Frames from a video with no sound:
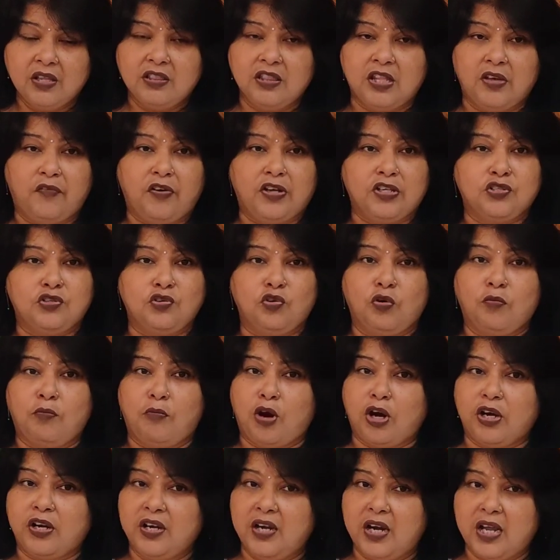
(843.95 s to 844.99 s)
There was no
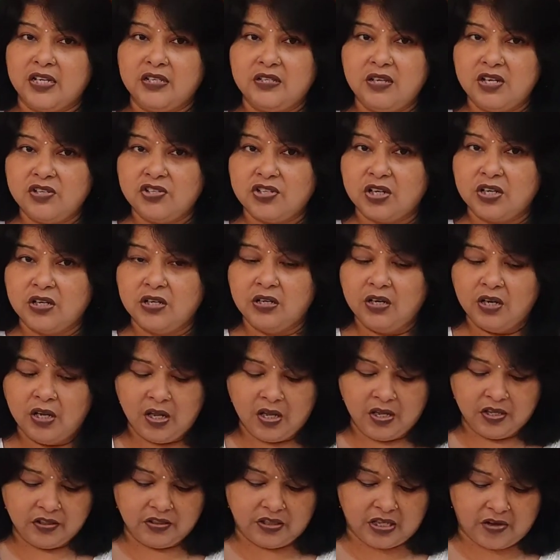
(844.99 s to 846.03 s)
modernization,
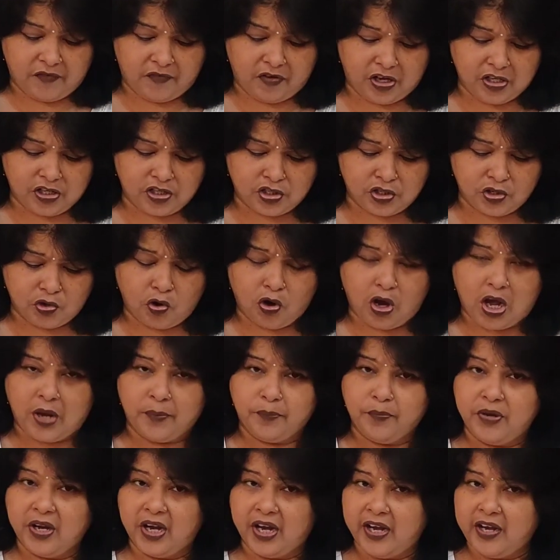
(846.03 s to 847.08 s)
there was no
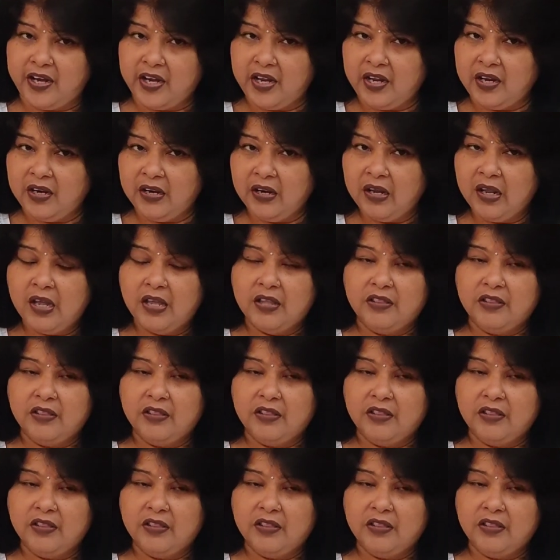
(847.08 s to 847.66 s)
upgrading.